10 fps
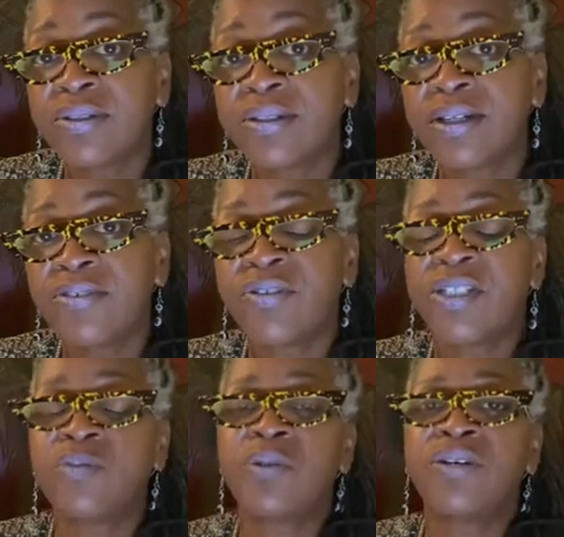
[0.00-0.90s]
of
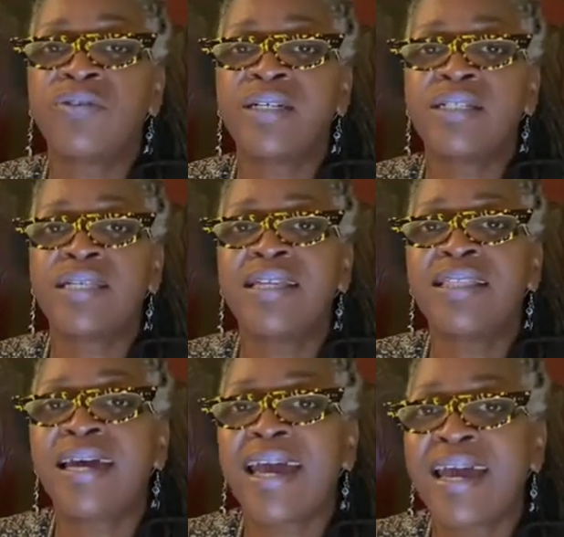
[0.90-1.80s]
experience and
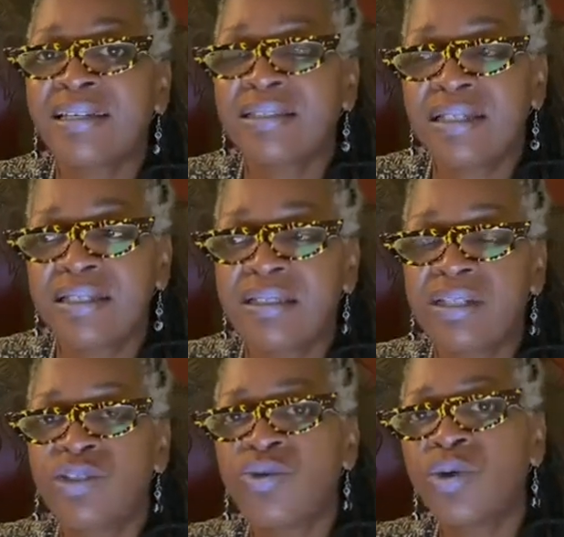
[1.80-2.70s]
the access
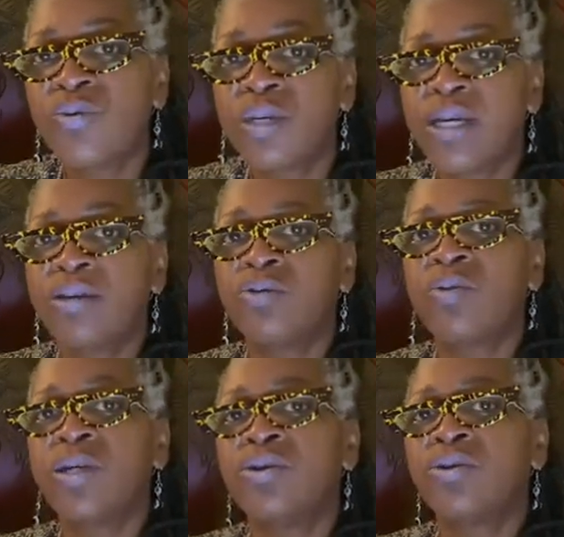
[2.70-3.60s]
that you don't get
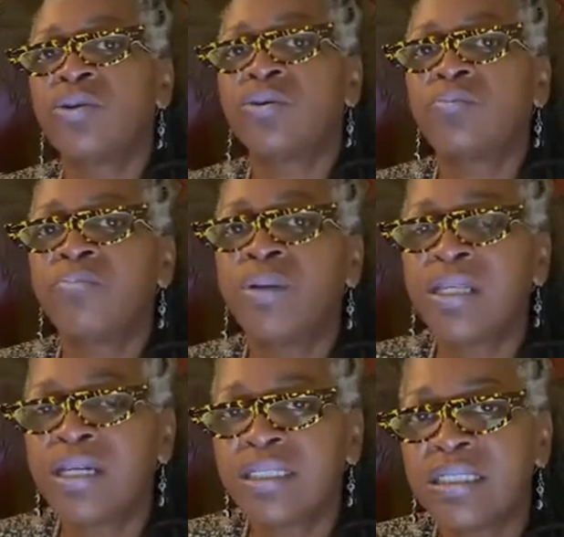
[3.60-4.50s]
when you're
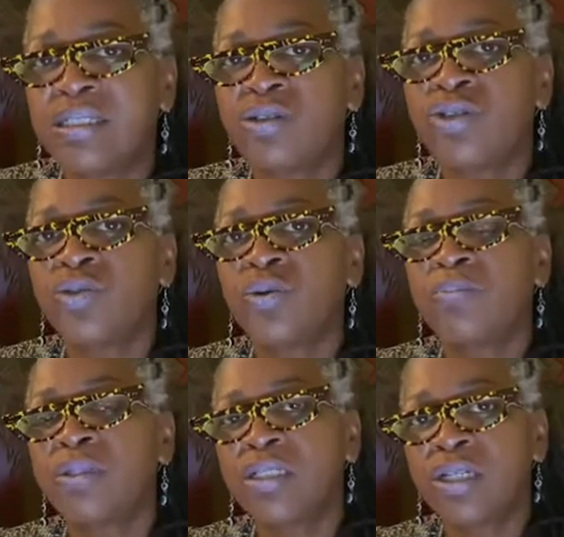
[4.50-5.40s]
plugged into a
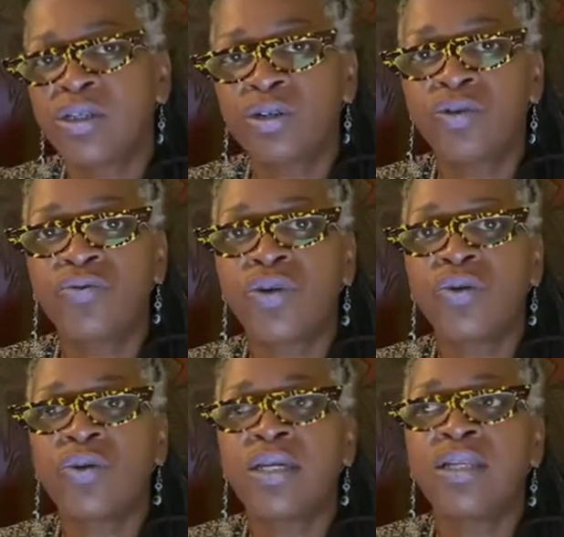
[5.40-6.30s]
particular
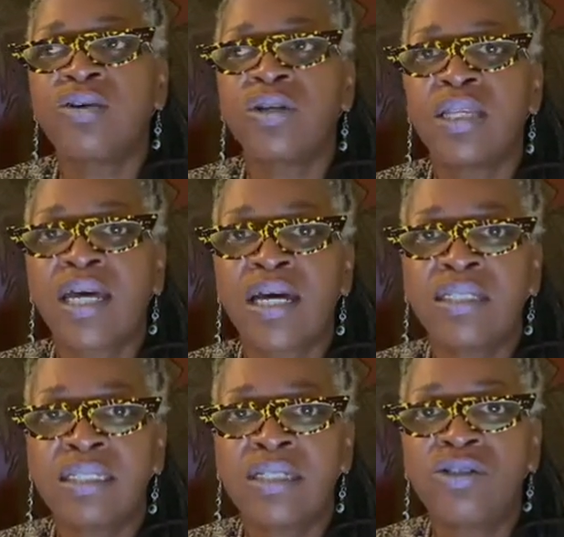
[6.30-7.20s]
role and you're
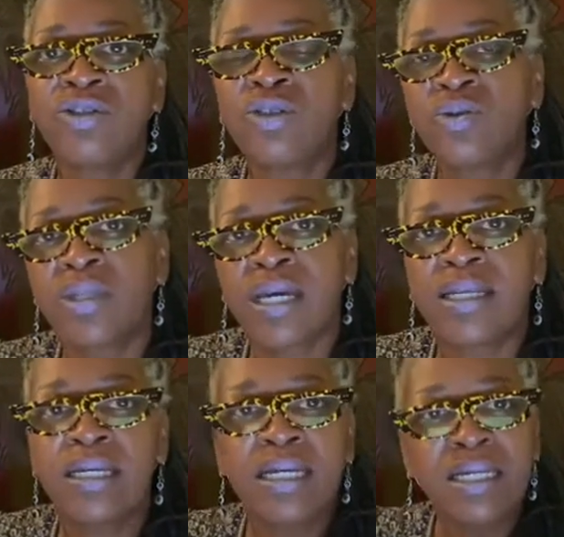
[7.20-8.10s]
locked into that
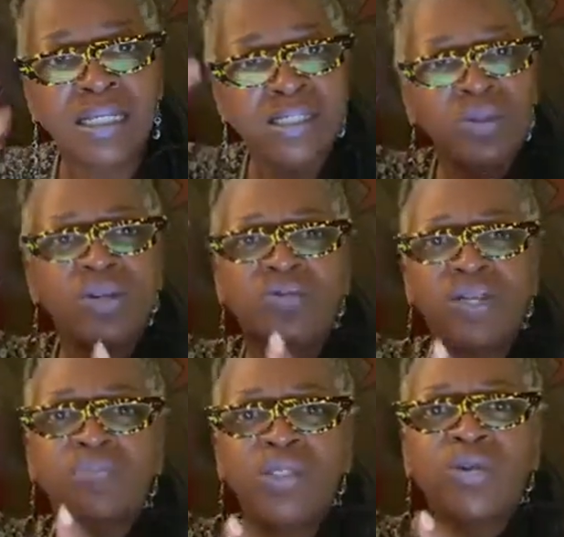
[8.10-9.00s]
sort of
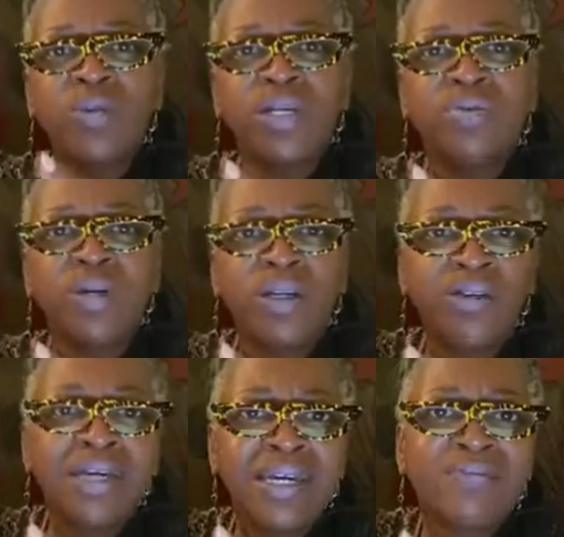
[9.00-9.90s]
in between where you
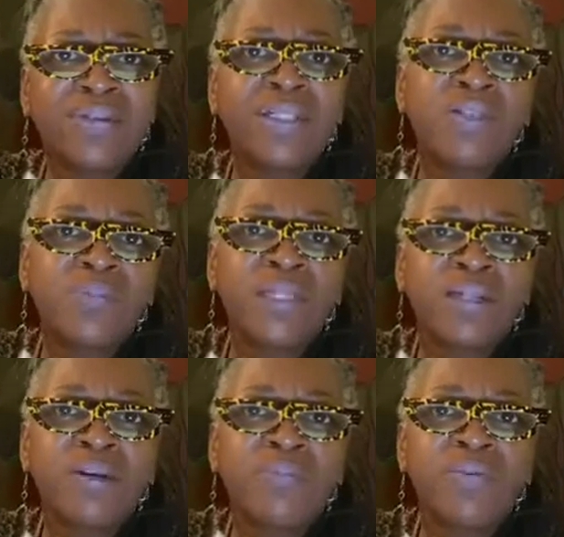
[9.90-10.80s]
can't really speak
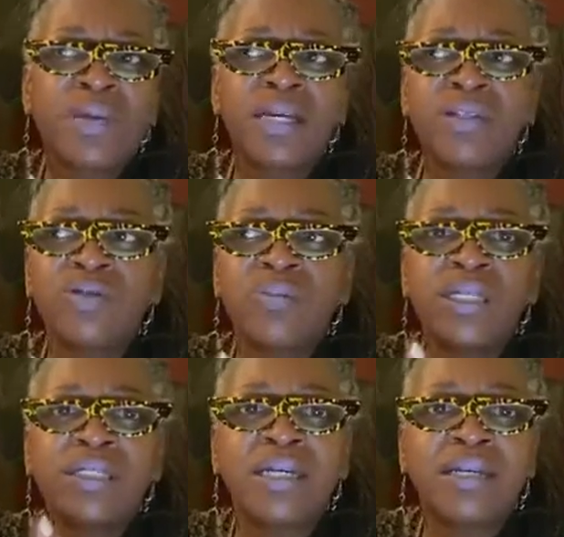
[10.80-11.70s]
to upper
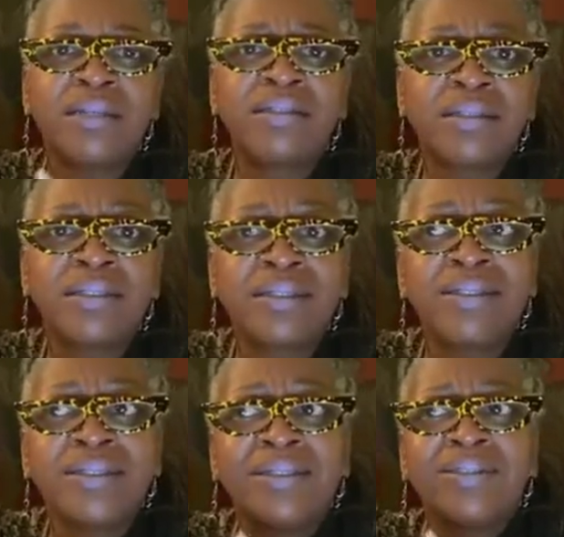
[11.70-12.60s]
management and,
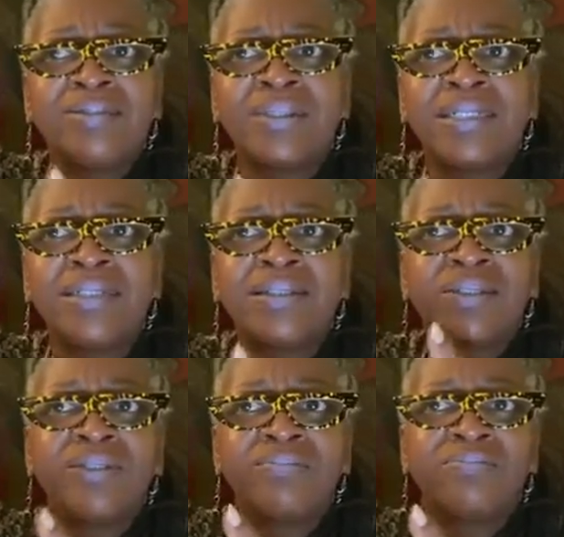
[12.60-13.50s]
well,
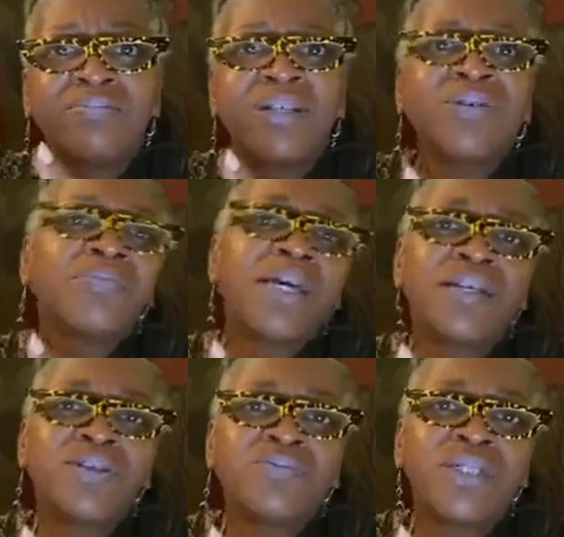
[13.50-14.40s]
you're middle
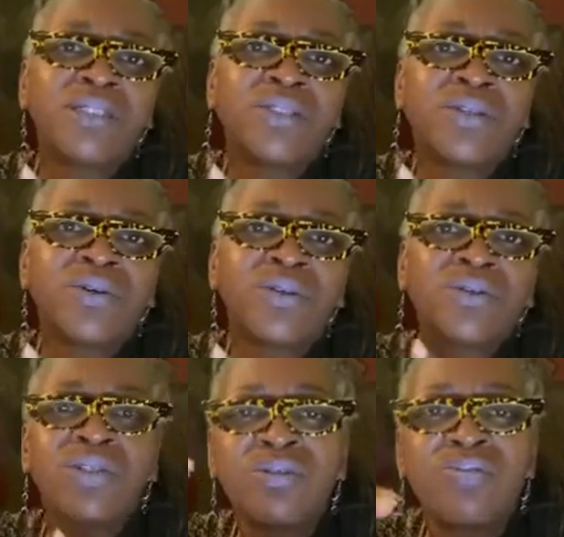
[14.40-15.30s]
management, so you
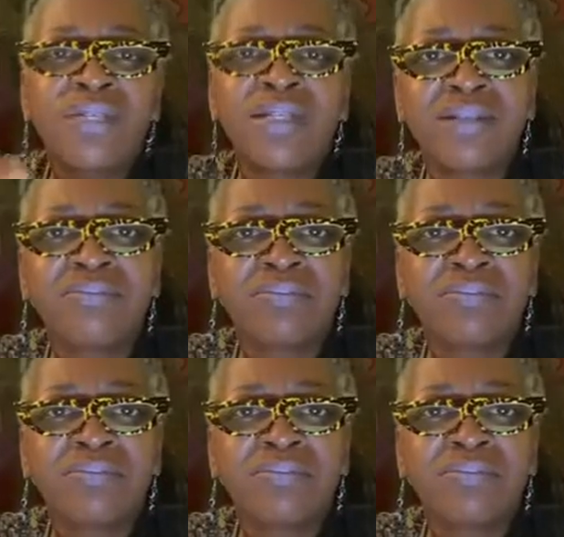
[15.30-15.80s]
shouldn't be